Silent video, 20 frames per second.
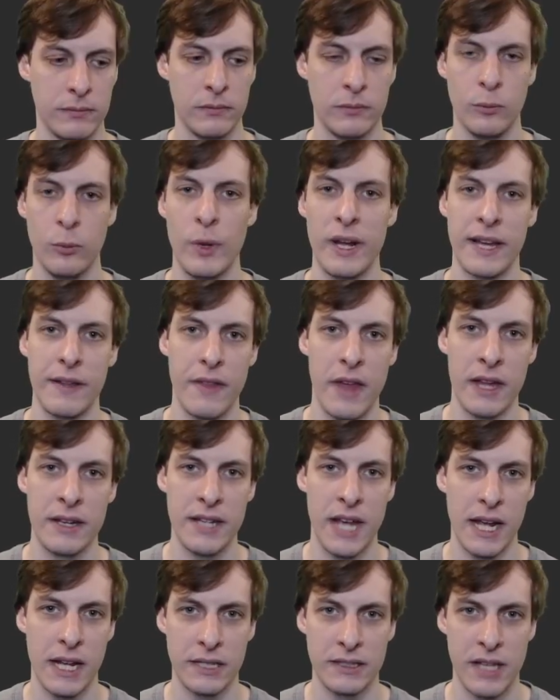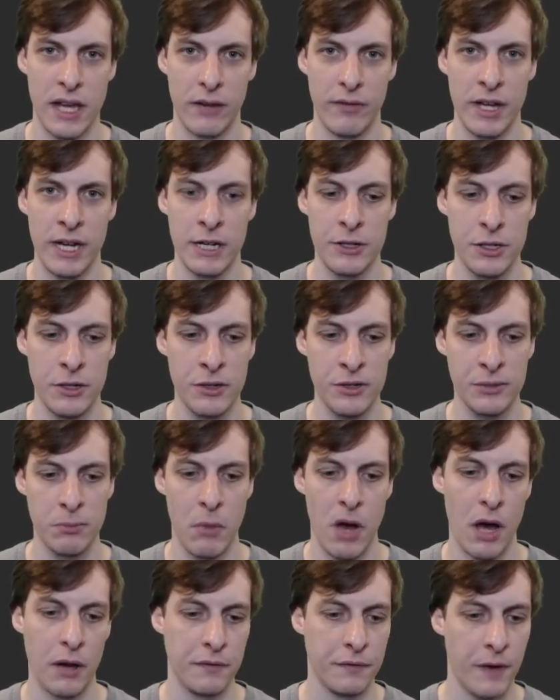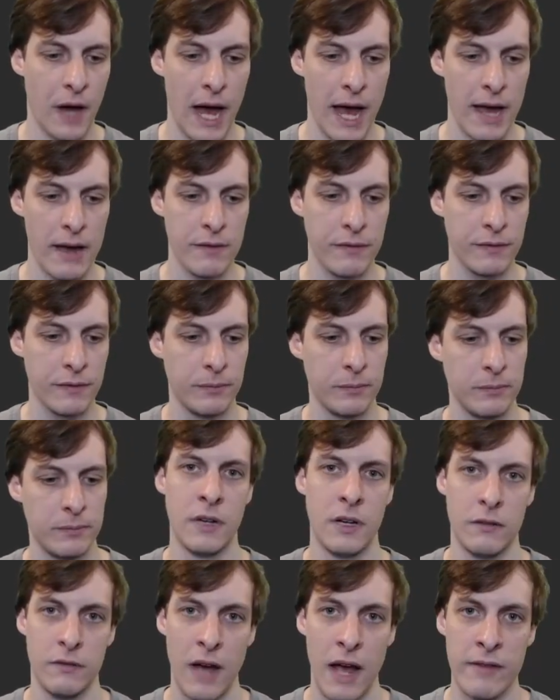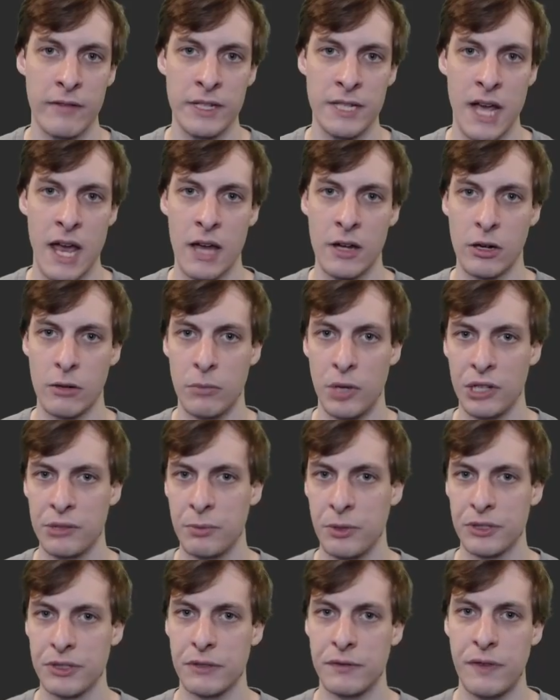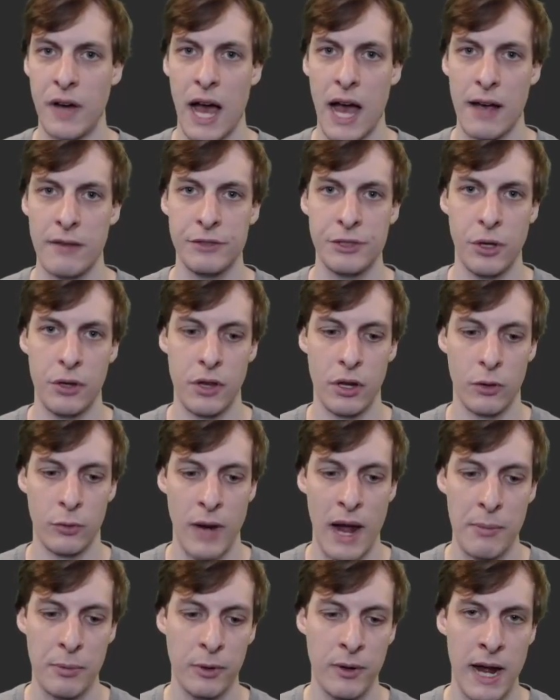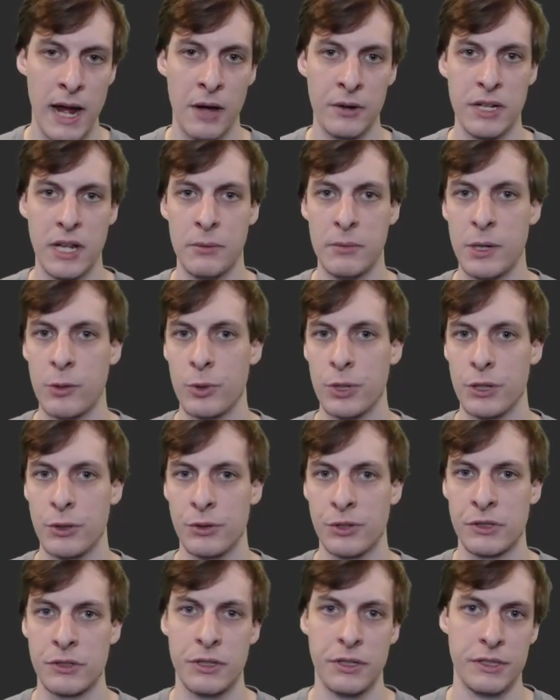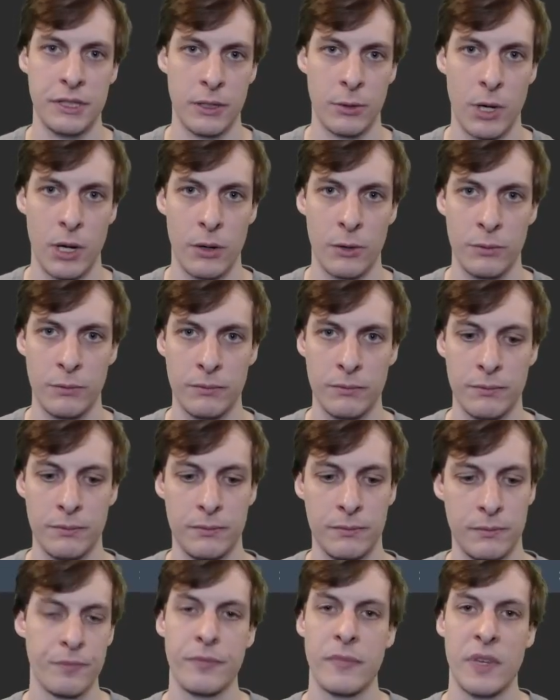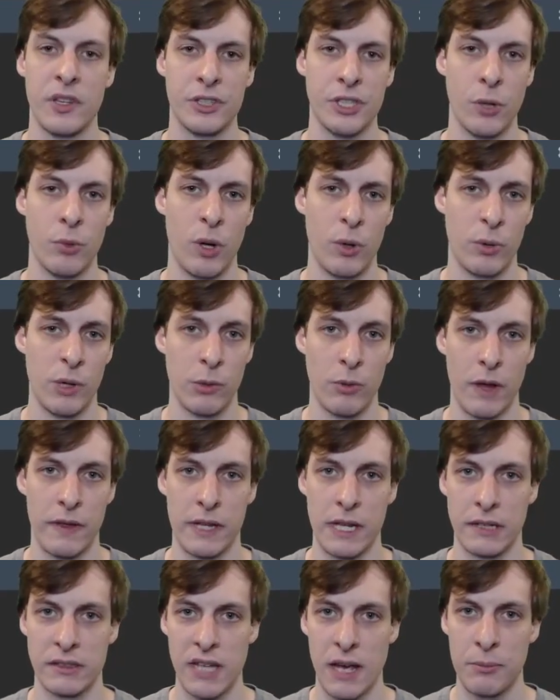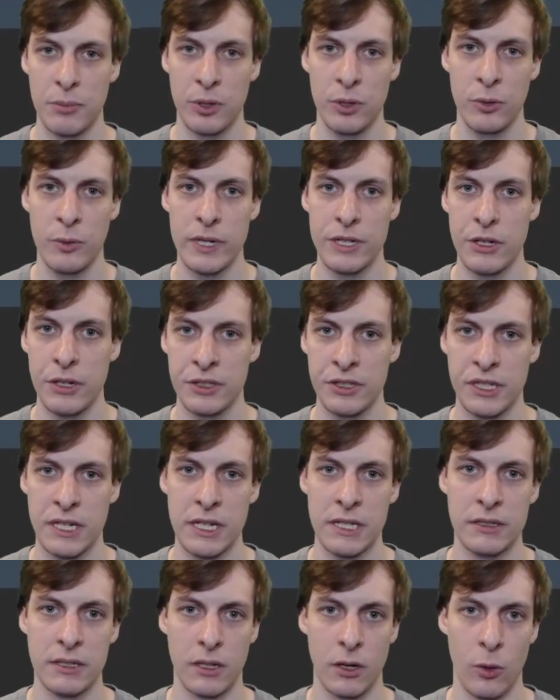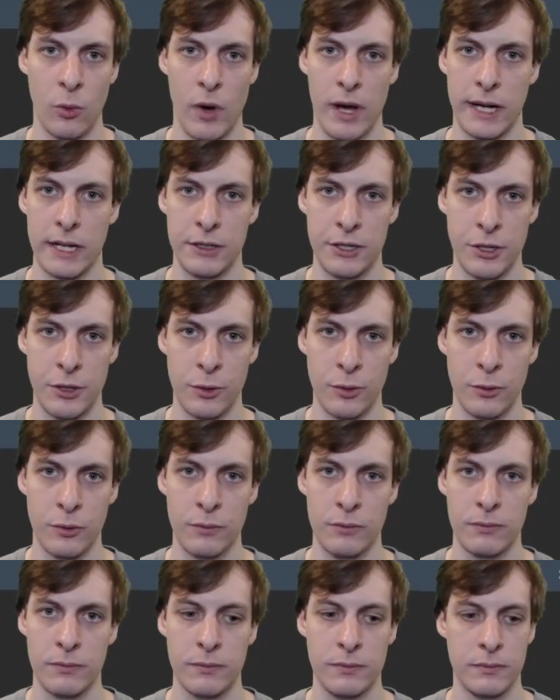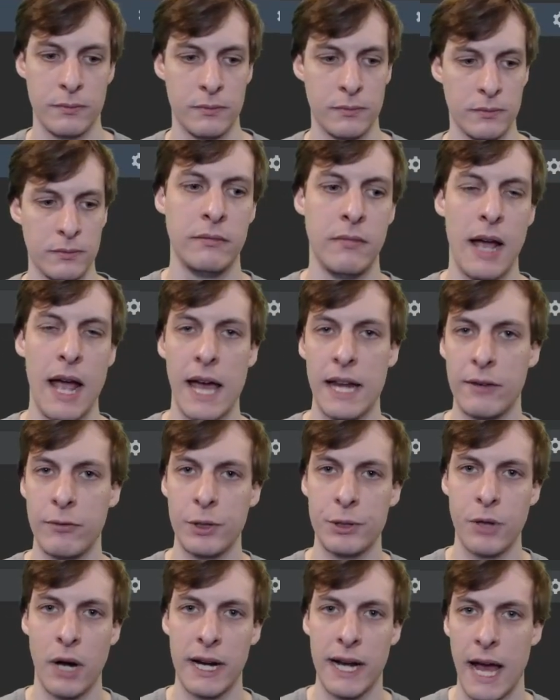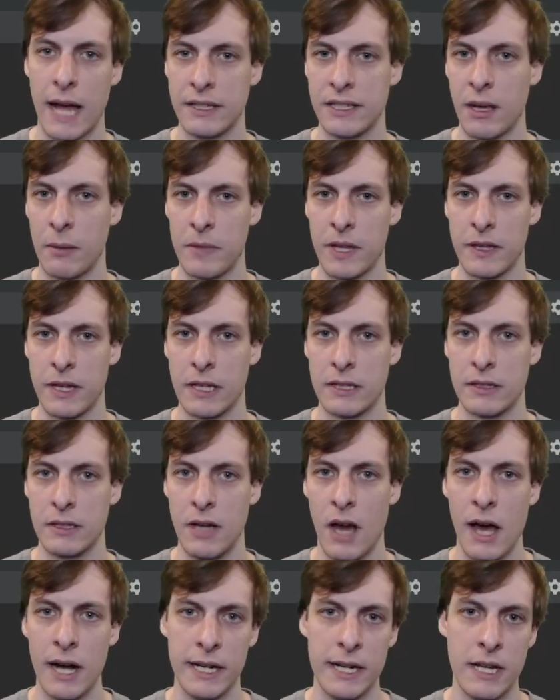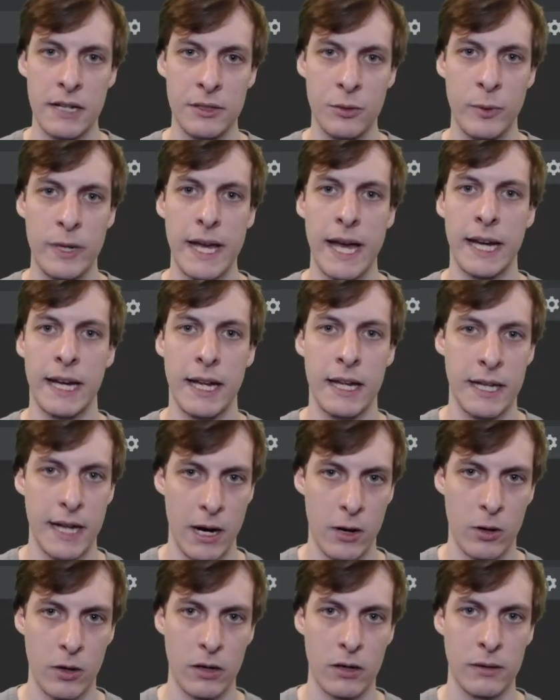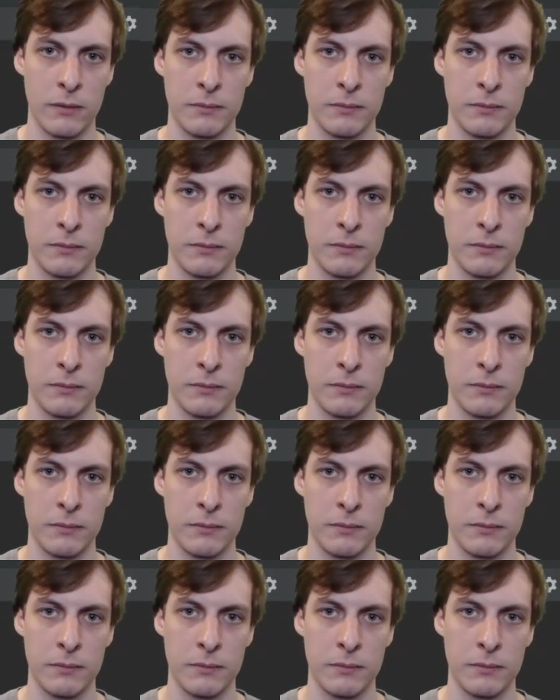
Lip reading: We can then take a set of integers mod 5. 5 and 10 are multiples of 5, so they'll wrap around and be reduced to 0. So when we run the example, we just see 0, 1, and 2. And if we try to add something that's not an int, we get an error.